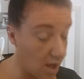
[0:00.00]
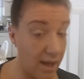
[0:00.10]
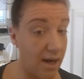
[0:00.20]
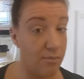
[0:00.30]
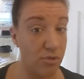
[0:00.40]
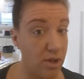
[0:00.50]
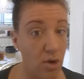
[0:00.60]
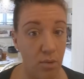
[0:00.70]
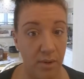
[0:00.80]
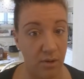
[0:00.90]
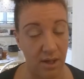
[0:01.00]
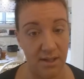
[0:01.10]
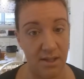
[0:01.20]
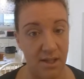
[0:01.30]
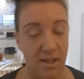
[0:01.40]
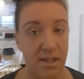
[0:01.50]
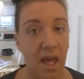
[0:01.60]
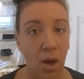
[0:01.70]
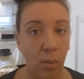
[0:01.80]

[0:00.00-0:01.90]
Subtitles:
Again, I'm really hoping you guys can see this.